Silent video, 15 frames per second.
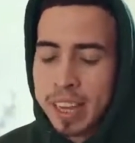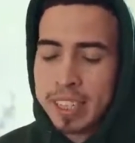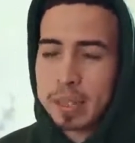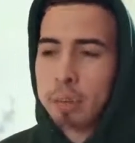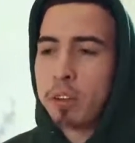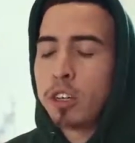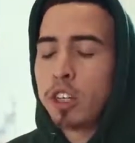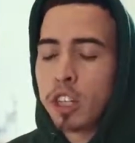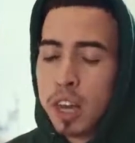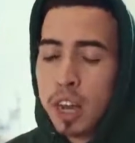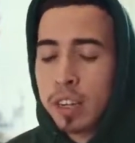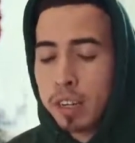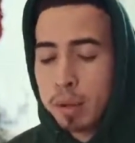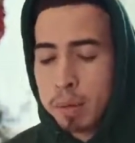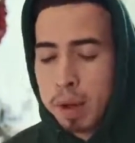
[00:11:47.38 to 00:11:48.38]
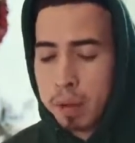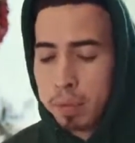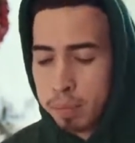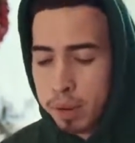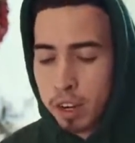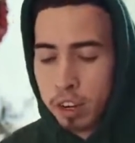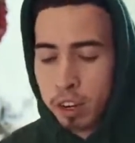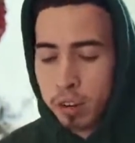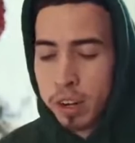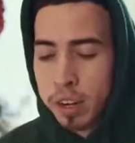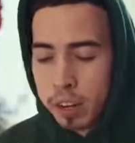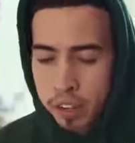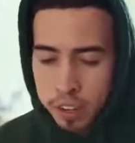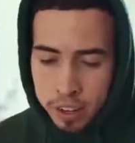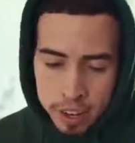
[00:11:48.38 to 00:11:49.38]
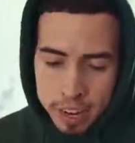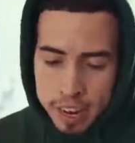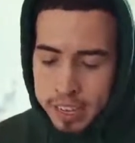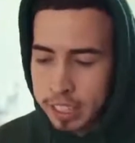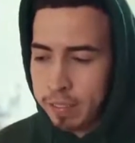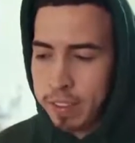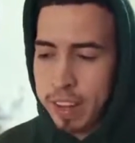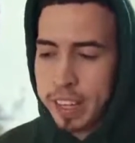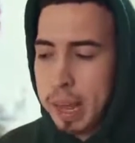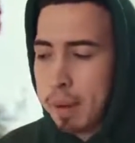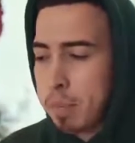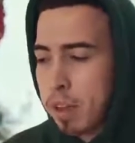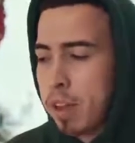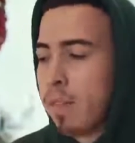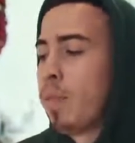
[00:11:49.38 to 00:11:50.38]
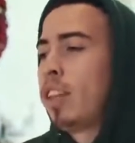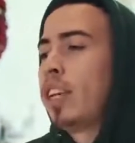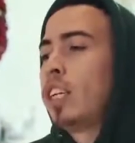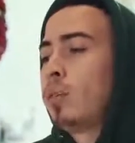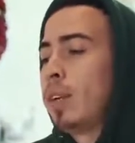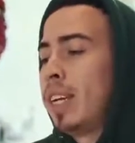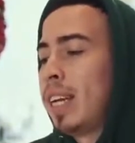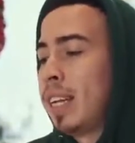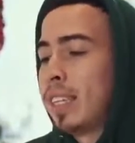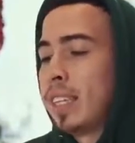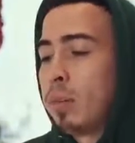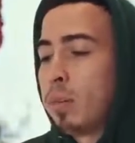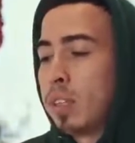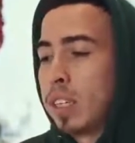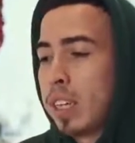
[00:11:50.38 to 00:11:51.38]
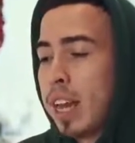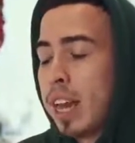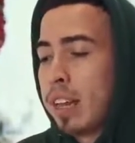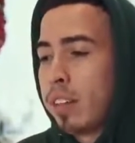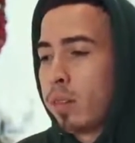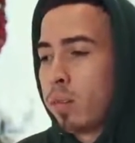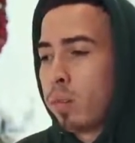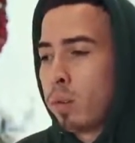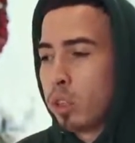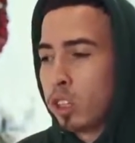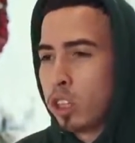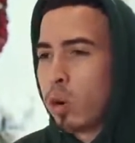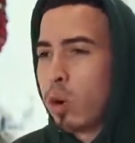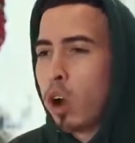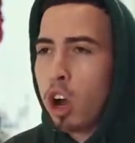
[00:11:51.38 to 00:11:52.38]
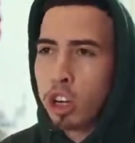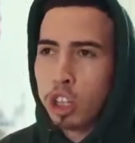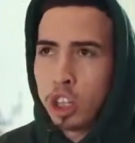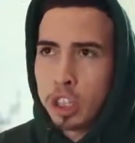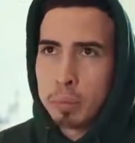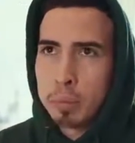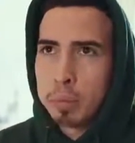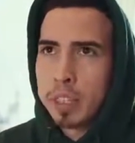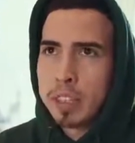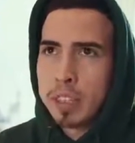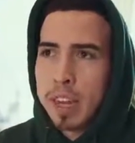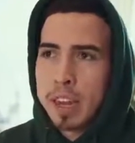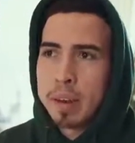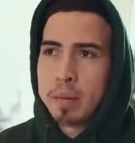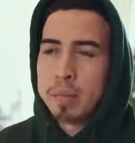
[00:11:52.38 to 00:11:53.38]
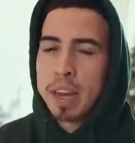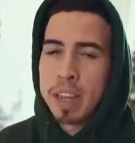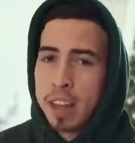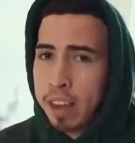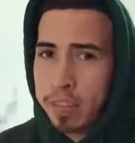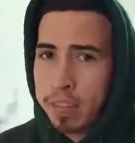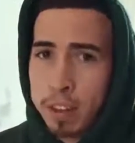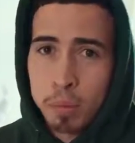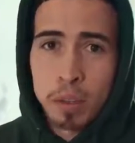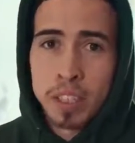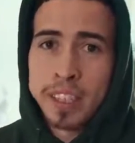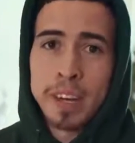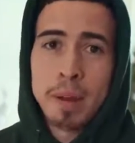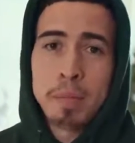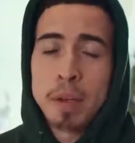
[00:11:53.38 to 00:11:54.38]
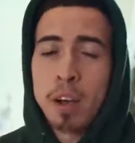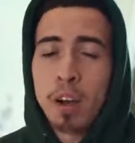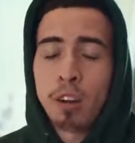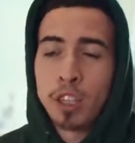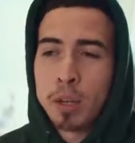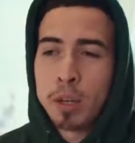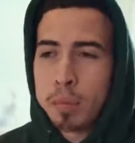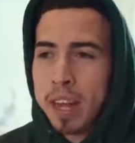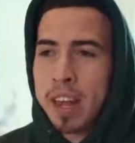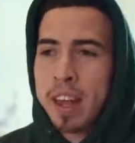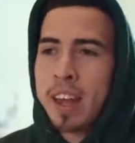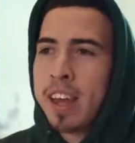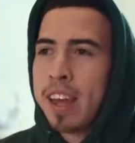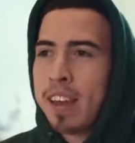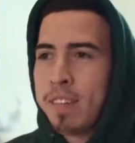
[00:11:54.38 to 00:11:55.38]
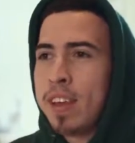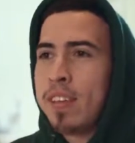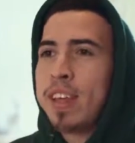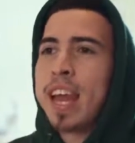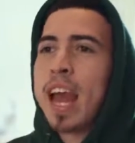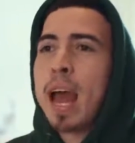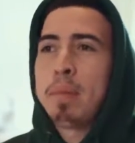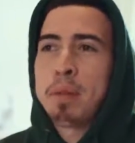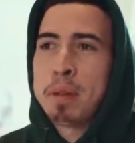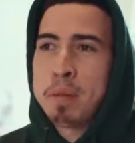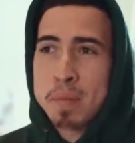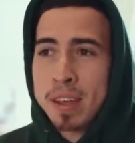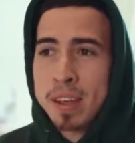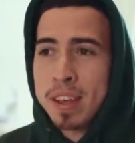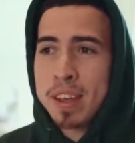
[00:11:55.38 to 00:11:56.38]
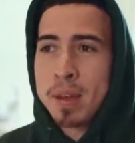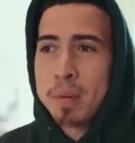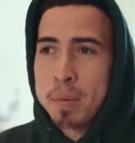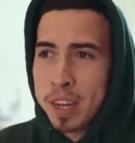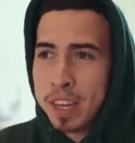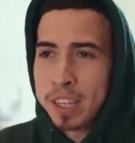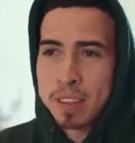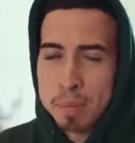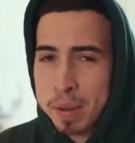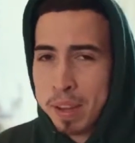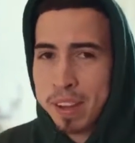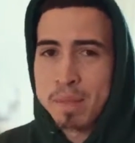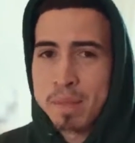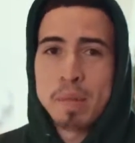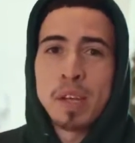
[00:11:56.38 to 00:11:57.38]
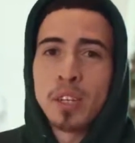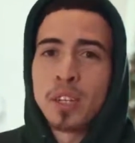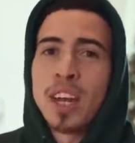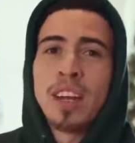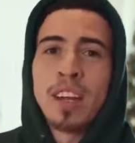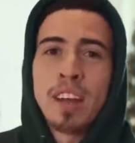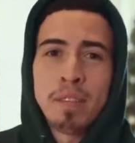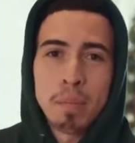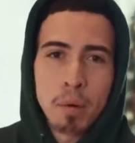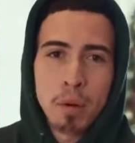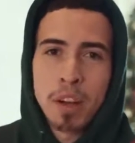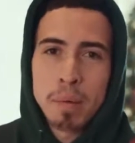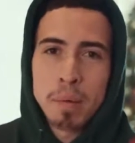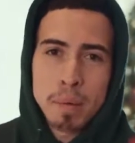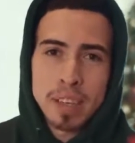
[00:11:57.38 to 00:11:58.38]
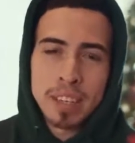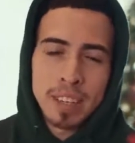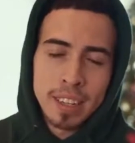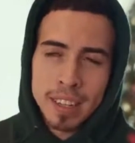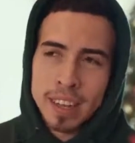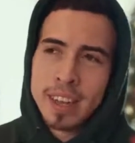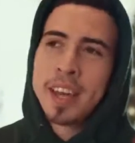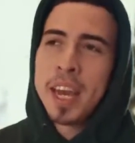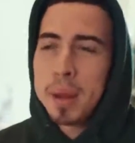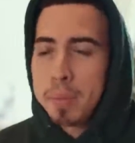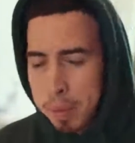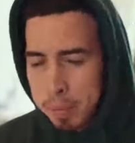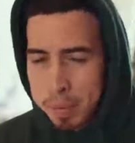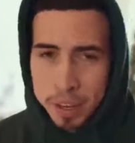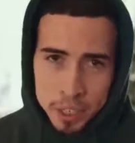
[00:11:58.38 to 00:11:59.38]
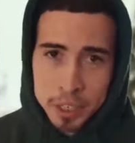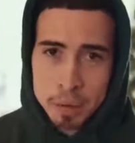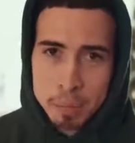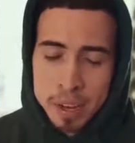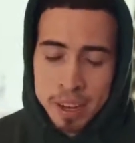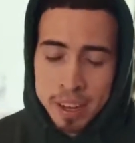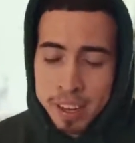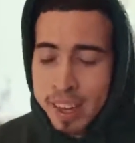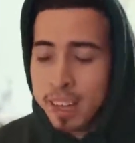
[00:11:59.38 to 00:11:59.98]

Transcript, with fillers: kind of similar to Shyla, about my career and stuff like that. But one thing she really hinted was that there was no hardships in my life. That there wasn't gonna be a hardship that if anything happened, it'd be because of me. If me and Shyla ever broke up, basically, it'd be because of me,